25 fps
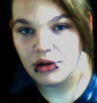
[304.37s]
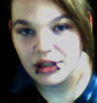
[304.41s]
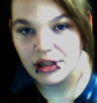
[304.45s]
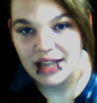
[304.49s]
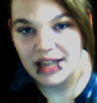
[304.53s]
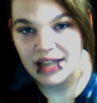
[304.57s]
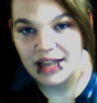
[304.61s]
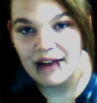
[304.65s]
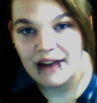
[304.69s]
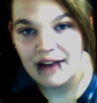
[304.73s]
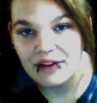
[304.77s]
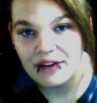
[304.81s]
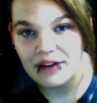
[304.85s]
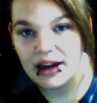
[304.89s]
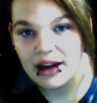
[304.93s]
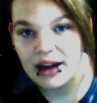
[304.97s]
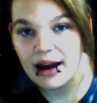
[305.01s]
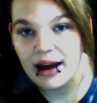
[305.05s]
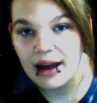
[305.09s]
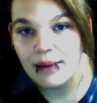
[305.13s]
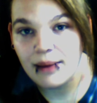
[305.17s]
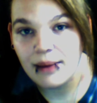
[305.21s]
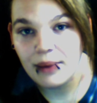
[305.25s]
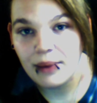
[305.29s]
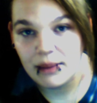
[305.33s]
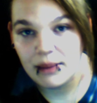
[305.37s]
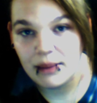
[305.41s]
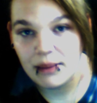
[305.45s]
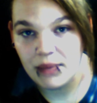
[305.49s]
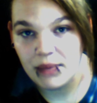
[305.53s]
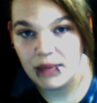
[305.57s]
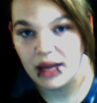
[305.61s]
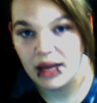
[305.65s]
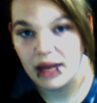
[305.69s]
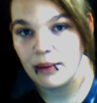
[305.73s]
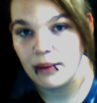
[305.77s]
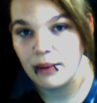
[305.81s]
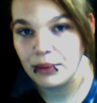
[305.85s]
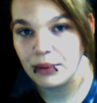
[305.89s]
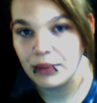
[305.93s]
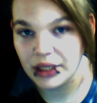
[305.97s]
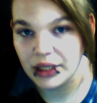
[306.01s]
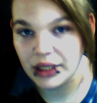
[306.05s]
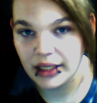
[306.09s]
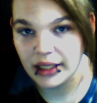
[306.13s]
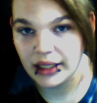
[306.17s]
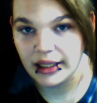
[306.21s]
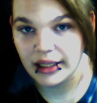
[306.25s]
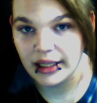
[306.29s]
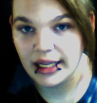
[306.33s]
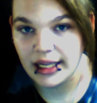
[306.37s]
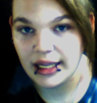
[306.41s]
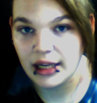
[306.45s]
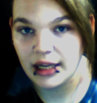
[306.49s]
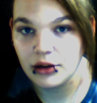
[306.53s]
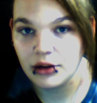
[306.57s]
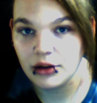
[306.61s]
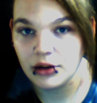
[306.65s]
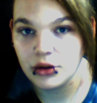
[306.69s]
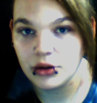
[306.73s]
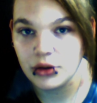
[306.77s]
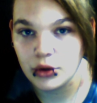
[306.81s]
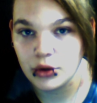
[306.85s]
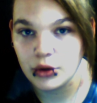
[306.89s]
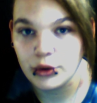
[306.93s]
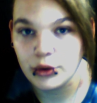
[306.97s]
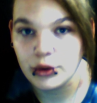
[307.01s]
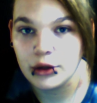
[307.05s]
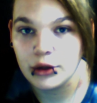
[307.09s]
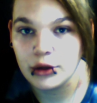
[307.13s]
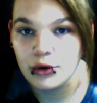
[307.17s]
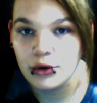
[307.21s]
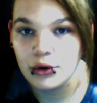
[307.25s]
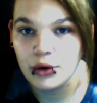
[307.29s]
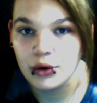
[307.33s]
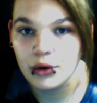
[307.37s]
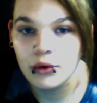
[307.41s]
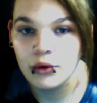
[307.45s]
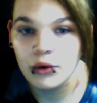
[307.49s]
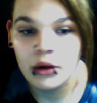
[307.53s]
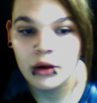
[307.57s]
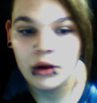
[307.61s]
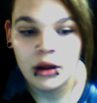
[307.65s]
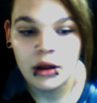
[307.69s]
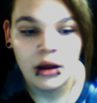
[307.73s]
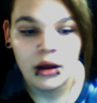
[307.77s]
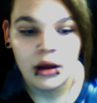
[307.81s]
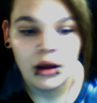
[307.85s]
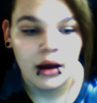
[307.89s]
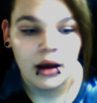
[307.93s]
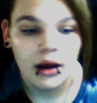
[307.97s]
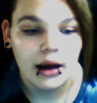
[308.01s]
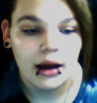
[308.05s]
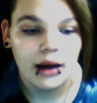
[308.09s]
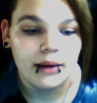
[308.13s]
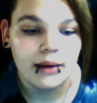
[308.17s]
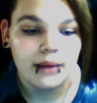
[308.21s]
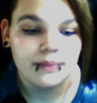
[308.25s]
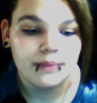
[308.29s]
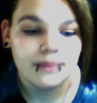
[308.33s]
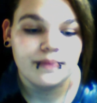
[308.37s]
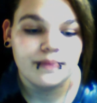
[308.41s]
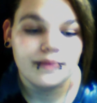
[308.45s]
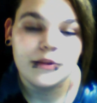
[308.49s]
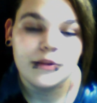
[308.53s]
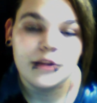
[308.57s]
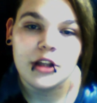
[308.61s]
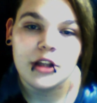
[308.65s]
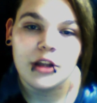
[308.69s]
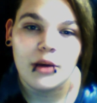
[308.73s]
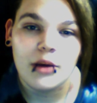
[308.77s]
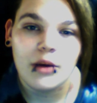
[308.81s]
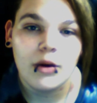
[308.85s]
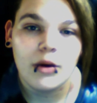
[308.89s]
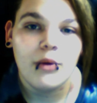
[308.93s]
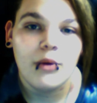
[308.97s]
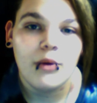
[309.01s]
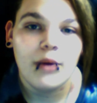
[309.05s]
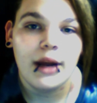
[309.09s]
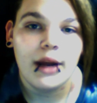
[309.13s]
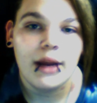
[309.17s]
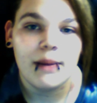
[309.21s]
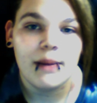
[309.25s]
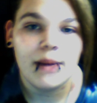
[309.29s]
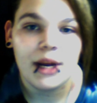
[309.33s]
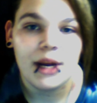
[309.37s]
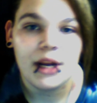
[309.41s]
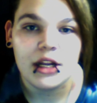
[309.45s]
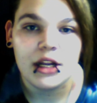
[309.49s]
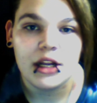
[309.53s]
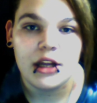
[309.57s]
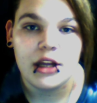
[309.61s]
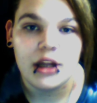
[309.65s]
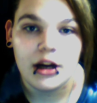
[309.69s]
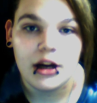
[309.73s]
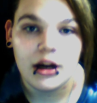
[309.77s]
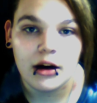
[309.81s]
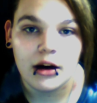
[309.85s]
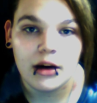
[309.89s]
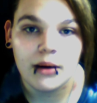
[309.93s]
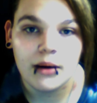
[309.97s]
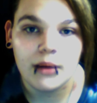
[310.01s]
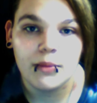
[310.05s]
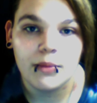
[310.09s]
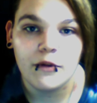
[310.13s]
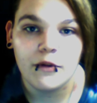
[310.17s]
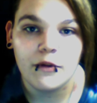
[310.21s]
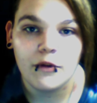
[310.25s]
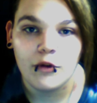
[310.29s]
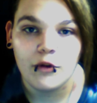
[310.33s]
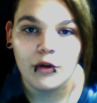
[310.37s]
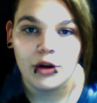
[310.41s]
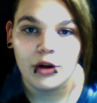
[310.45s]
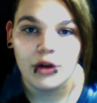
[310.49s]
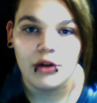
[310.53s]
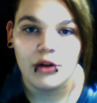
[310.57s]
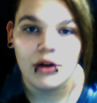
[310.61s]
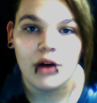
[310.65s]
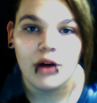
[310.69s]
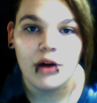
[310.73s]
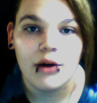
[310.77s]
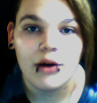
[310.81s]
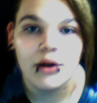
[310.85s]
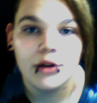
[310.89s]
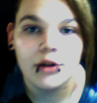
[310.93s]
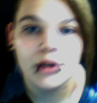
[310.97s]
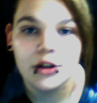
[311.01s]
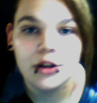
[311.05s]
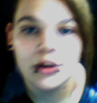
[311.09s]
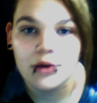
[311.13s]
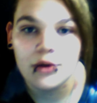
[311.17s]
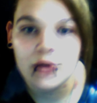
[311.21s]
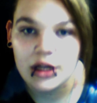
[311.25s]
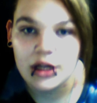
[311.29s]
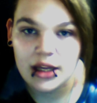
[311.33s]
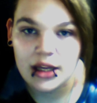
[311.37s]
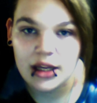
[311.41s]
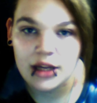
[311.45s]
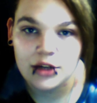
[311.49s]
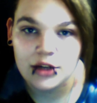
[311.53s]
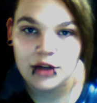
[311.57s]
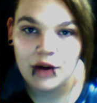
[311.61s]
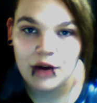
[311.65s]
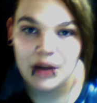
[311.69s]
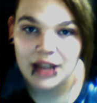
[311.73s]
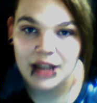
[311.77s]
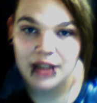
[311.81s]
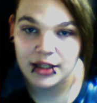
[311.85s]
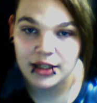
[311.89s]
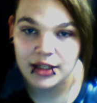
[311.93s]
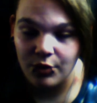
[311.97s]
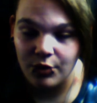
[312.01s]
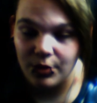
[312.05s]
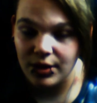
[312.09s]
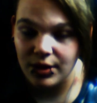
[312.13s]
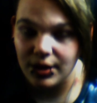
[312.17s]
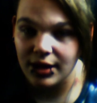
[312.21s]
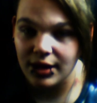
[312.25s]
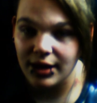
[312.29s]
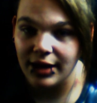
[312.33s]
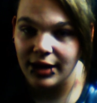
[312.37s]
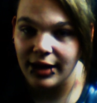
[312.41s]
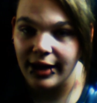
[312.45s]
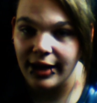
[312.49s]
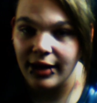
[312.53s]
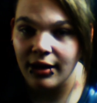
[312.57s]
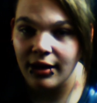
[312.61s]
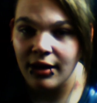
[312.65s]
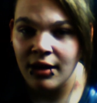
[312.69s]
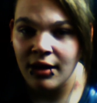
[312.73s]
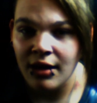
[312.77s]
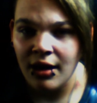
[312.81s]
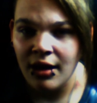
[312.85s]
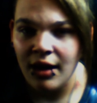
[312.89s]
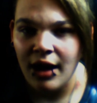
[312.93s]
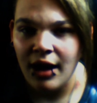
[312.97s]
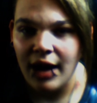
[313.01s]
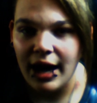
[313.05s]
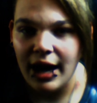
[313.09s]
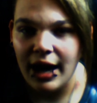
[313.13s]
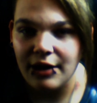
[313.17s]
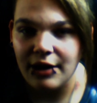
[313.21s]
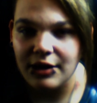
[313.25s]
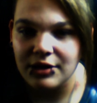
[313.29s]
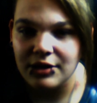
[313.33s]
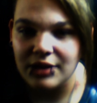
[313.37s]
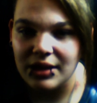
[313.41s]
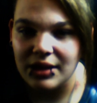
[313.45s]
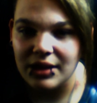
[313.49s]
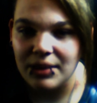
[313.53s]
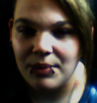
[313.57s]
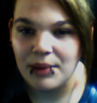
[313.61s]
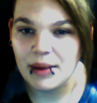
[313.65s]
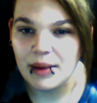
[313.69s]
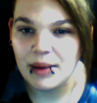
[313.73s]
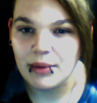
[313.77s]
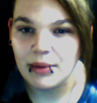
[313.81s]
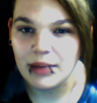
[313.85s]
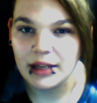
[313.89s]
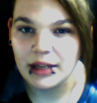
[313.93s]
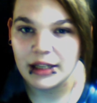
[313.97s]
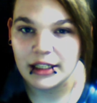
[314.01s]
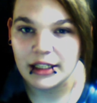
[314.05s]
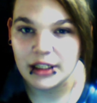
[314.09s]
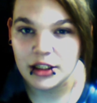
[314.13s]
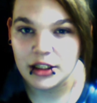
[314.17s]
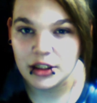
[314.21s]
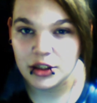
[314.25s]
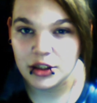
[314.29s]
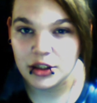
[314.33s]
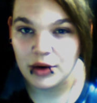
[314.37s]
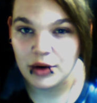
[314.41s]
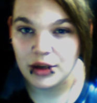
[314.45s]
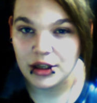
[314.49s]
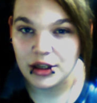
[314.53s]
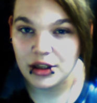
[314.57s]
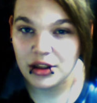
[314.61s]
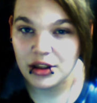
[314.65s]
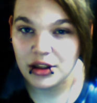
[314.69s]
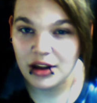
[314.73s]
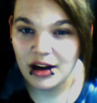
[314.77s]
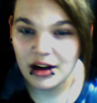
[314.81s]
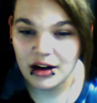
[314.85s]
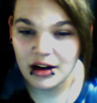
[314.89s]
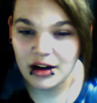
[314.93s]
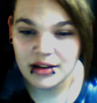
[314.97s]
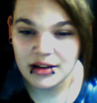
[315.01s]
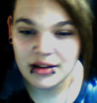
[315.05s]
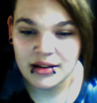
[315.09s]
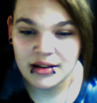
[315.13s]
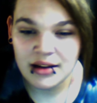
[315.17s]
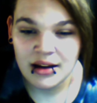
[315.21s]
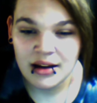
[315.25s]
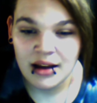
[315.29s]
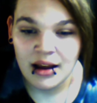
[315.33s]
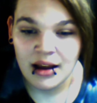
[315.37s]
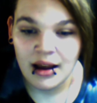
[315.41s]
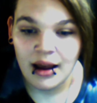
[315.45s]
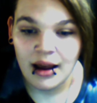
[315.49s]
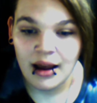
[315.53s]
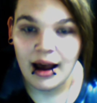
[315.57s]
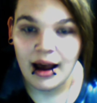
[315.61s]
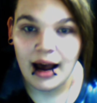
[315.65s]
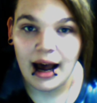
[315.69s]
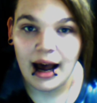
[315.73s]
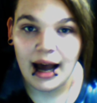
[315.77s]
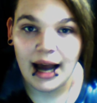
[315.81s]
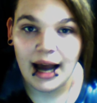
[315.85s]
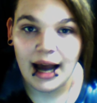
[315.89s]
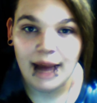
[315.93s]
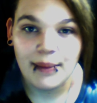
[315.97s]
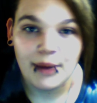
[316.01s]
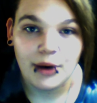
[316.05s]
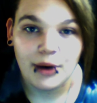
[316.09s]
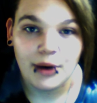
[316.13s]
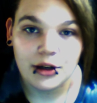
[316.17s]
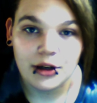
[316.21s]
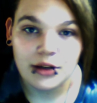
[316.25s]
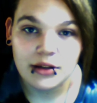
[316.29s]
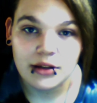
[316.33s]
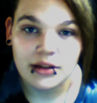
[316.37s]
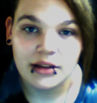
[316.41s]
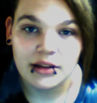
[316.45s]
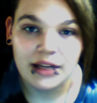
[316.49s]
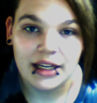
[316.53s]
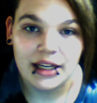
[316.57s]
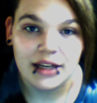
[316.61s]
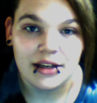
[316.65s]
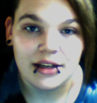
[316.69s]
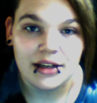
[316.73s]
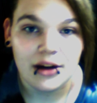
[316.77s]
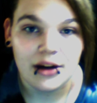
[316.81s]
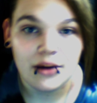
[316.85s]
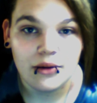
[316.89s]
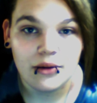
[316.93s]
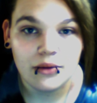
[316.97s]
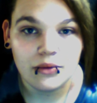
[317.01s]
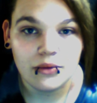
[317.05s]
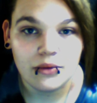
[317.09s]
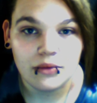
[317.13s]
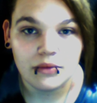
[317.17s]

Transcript: toughen up and be completely healed through and through. So you want to wait about a year before you go and do anything drastic with it. Like, I know some people like to stretch theirs. I personally don't